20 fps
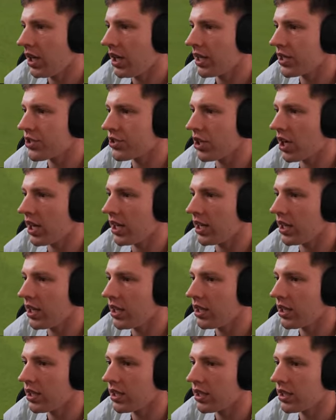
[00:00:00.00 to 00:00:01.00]
Nice,
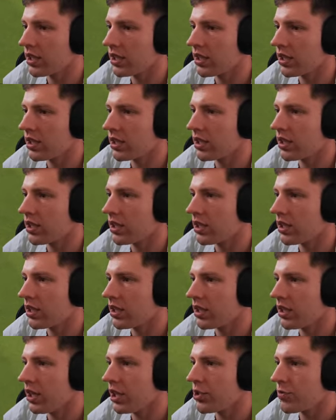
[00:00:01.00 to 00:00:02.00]
Sila.
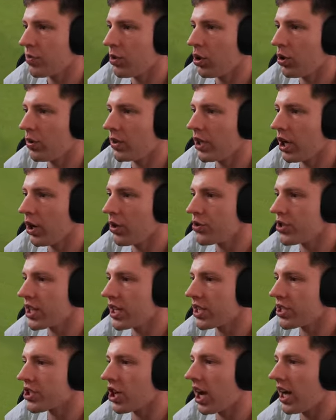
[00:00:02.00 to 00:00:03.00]
Nice ball.
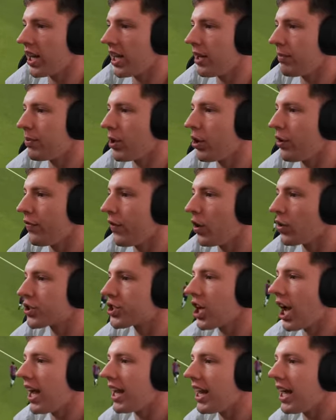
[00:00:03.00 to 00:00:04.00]
Edozie to Sila. Beautiful.
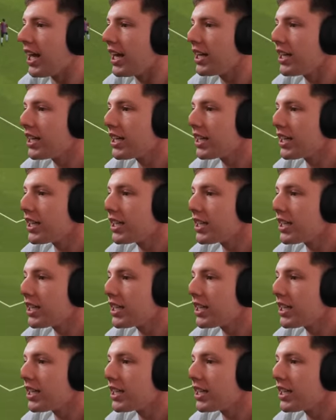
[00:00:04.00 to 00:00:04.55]
Sila